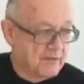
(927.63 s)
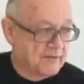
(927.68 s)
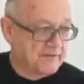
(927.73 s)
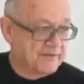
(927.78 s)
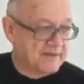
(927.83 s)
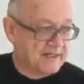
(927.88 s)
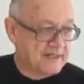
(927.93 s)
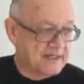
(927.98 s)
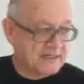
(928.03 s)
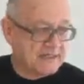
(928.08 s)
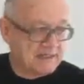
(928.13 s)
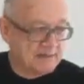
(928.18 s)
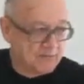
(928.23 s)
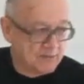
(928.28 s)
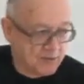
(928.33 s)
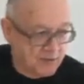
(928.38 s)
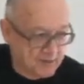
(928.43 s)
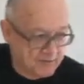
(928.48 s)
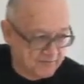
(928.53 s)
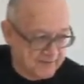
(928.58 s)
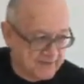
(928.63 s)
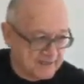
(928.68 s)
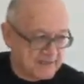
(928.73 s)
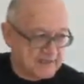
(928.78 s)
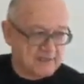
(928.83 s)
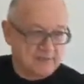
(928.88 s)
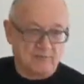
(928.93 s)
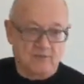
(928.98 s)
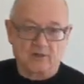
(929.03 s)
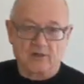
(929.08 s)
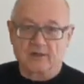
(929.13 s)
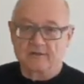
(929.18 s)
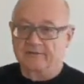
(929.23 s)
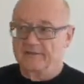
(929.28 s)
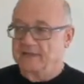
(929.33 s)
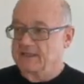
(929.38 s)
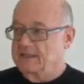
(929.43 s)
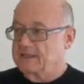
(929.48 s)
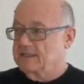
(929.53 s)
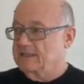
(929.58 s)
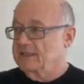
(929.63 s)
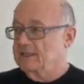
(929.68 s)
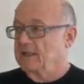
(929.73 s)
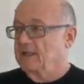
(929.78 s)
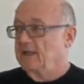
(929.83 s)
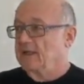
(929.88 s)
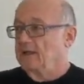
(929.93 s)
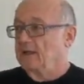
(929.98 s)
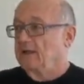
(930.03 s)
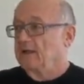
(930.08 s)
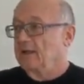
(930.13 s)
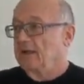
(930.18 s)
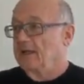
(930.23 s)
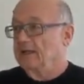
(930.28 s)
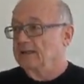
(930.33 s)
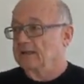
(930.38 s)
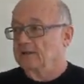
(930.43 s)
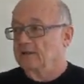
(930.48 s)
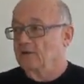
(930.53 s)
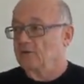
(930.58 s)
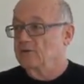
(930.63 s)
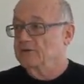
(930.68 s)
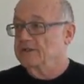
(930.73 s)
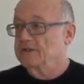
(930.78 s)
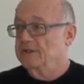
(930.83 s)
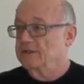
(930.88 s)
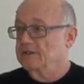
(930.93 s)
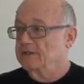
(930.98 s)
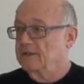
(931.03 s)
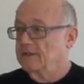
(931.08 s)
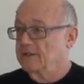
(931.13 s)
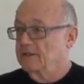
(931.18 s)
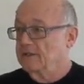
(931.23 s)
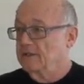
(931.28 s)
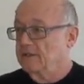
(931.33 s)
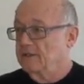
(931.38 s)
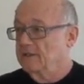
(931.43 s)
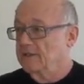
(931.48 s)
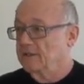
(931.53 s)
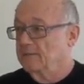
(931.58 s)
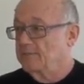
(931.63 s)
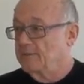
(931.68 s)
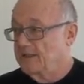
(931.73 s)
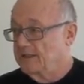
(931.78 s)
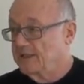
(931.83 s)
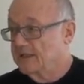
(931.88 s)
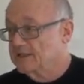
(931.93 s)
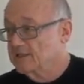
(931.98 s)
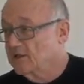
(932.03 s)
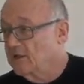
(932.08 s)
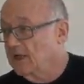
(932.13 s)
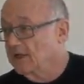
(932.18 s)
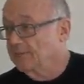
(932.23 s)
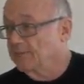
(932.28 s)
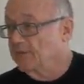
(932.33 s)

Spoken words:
of this, the more of this, the more of this, and it goes into, that's called